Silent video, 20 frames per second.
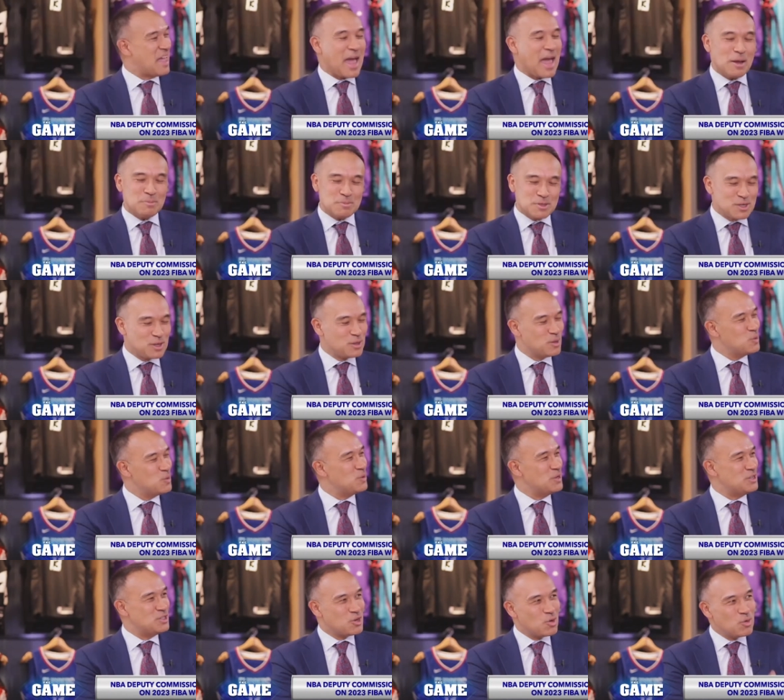
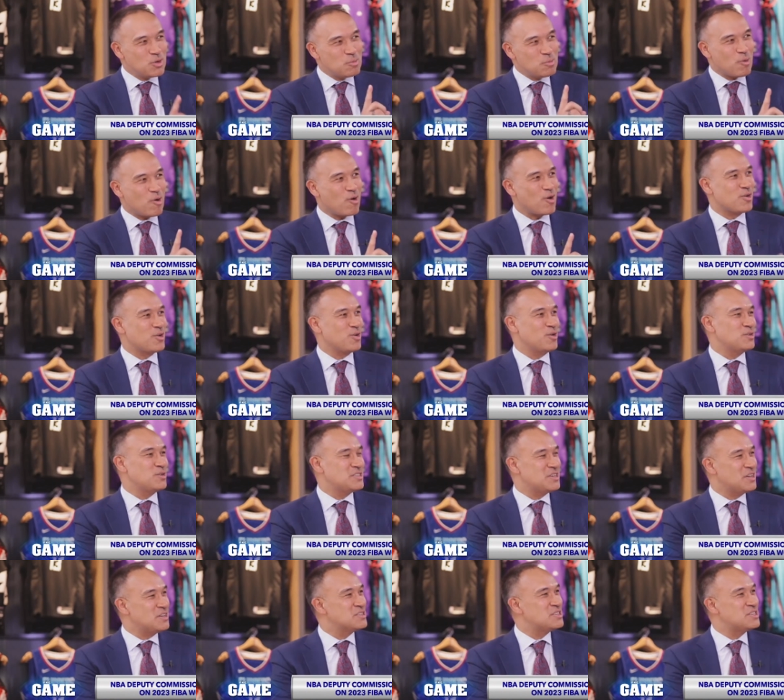Absolutely. Tony Parker
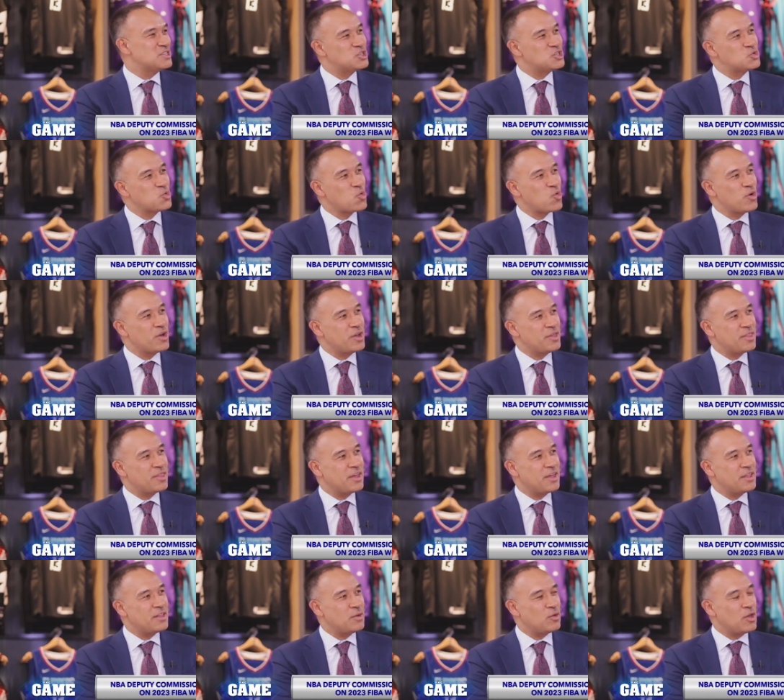tells this story
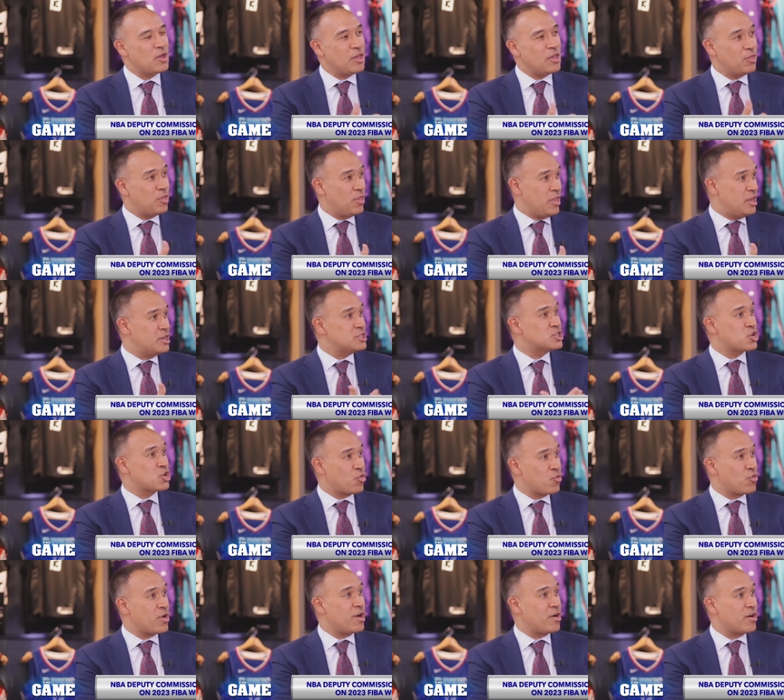that in his
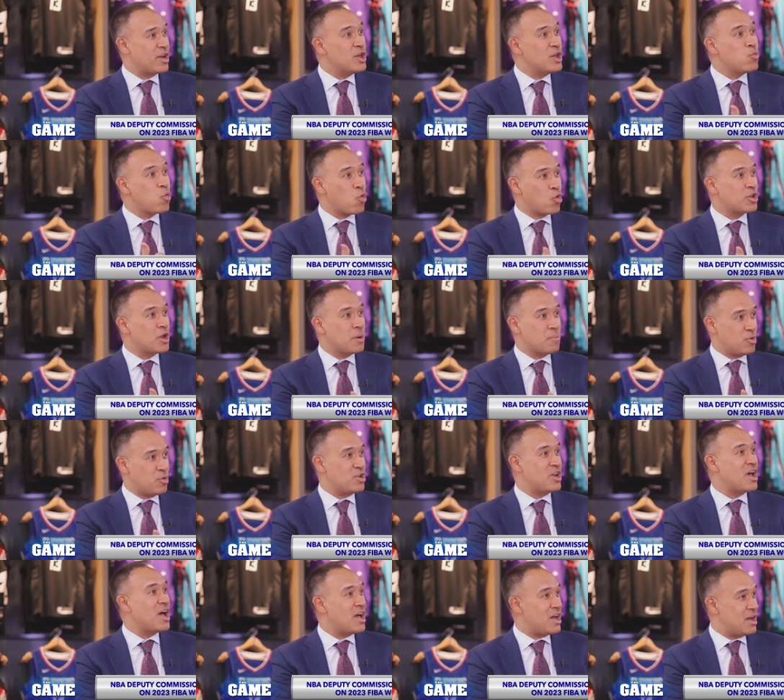career, he wore number
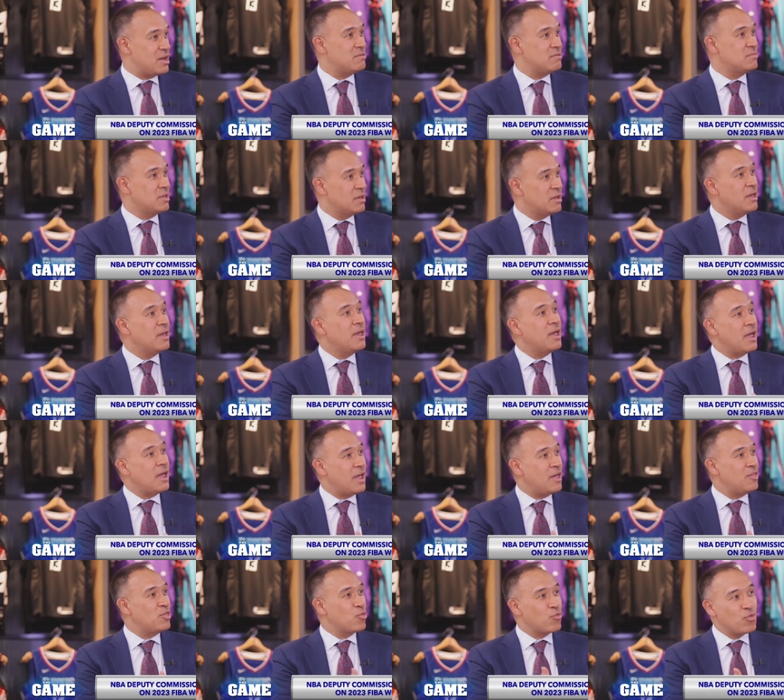nine.
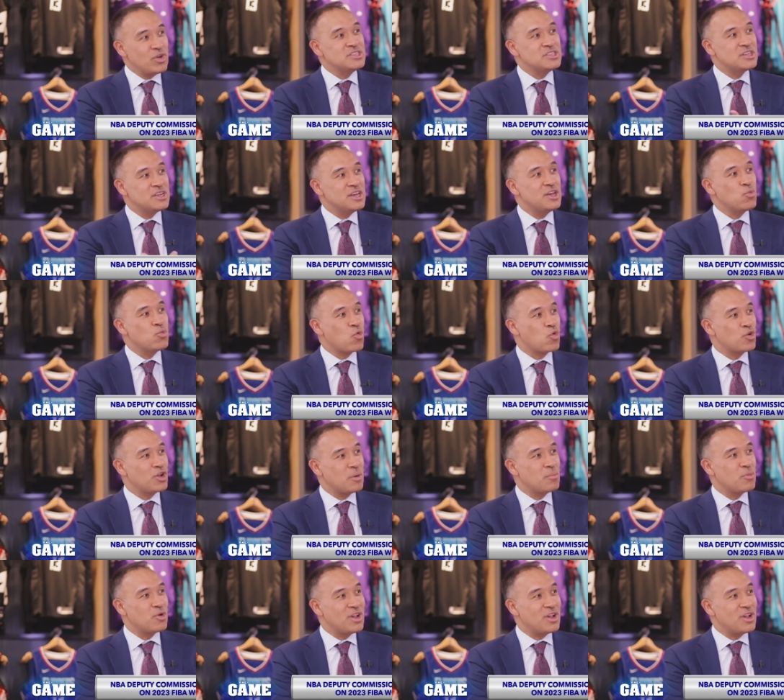And the reason he wore number